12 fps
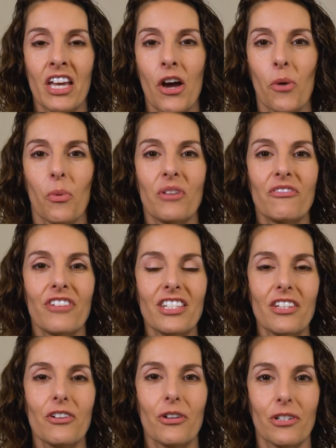When
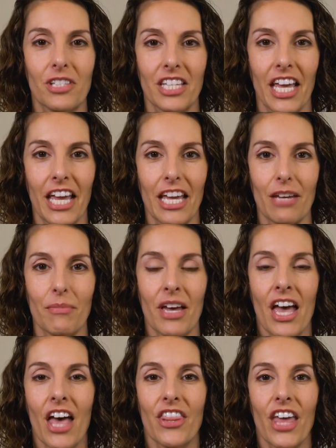visitors came,
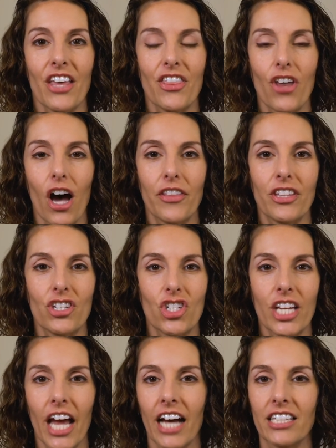they thought that she
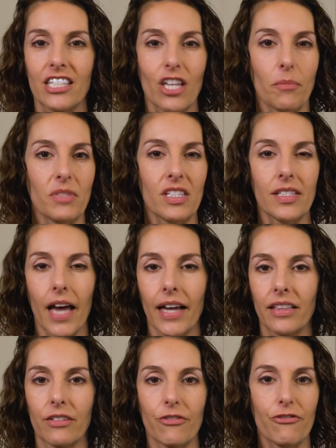had some
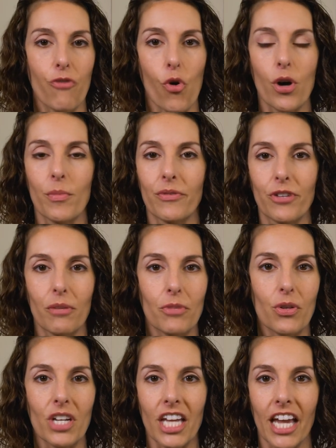silent form of
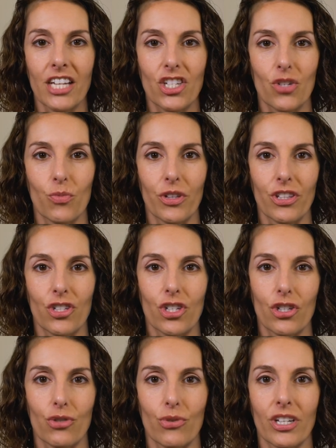communication with the
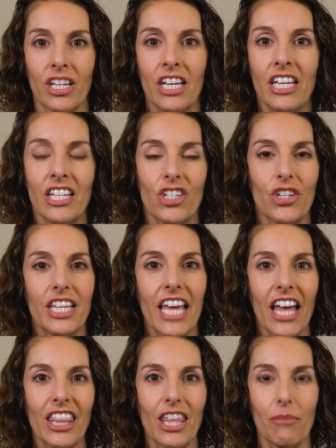children to
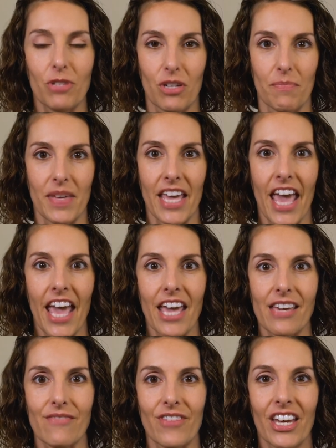get them to
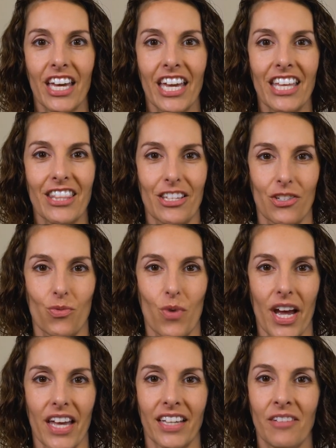behave in this
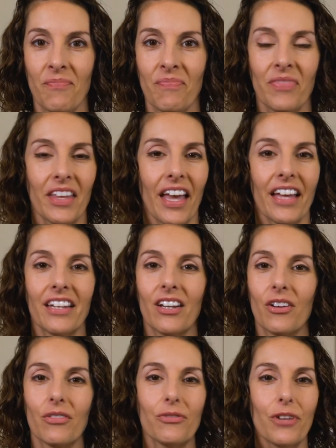way. And
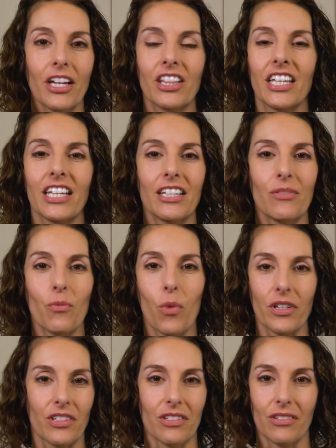frankly, it
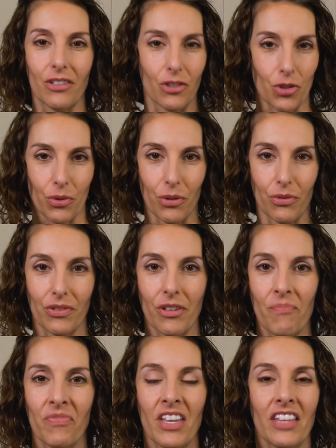wasn't the truth.
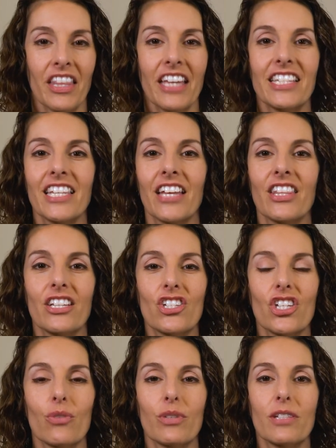They said that
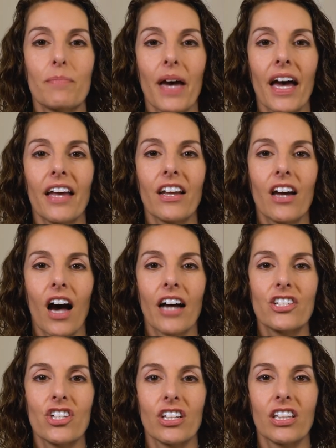she was
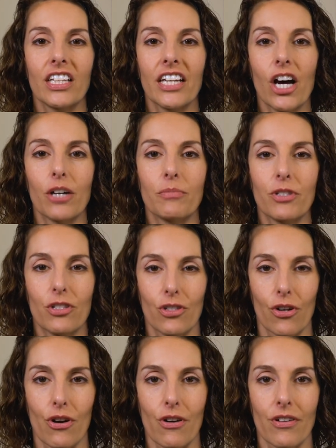pedagogically
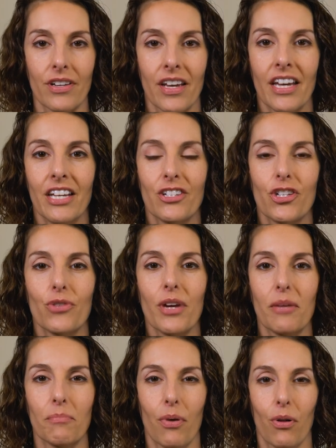absurd to
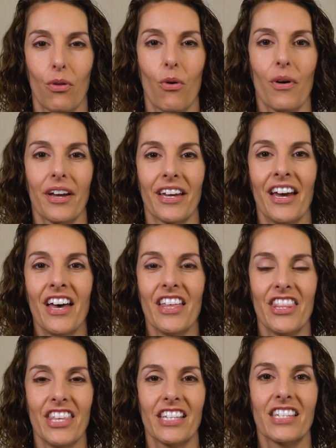employ
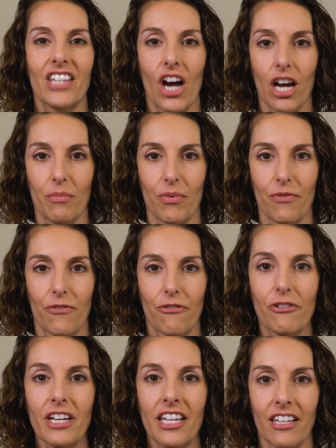this type of
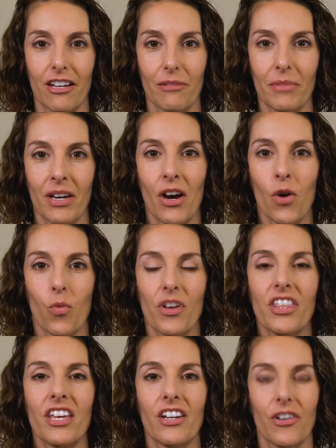freedom
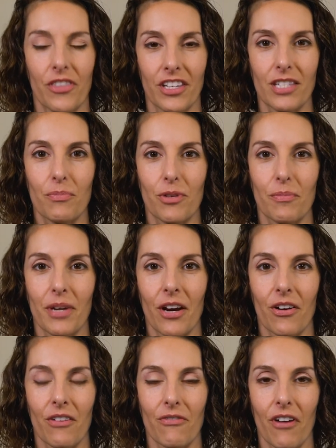within this
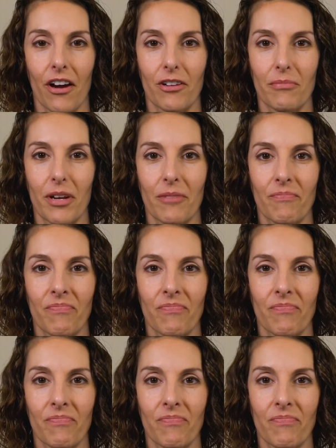prepared environment.